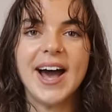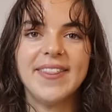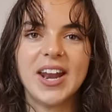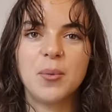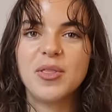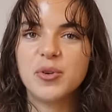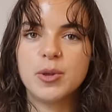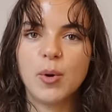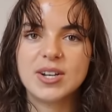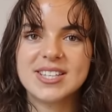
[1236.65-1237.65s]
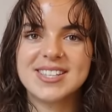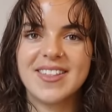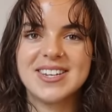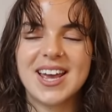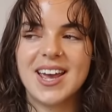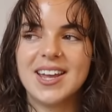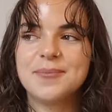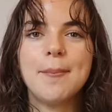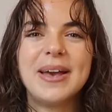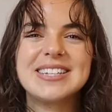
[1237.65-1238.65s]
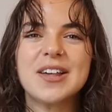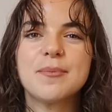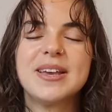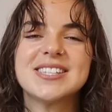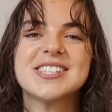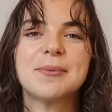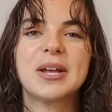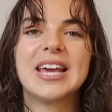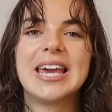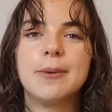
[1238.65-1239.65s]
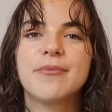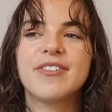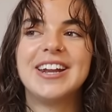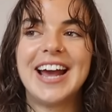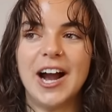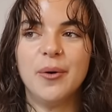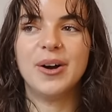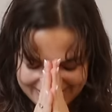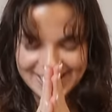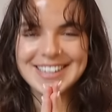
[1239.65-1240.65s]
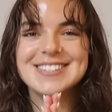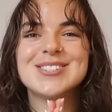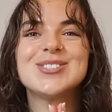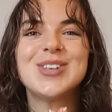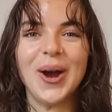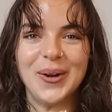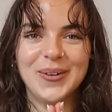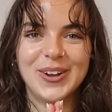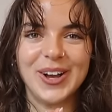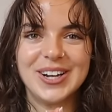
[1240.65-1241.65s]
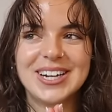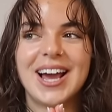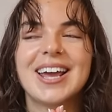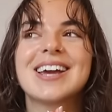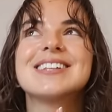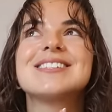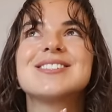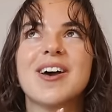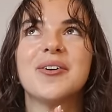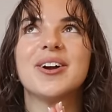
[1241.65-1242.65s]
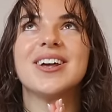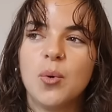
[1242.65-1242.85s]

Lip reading: And then I went through the boxes the other day and picked out the pieces I'm gonna keep for now, and it's so good. Like, it's so good.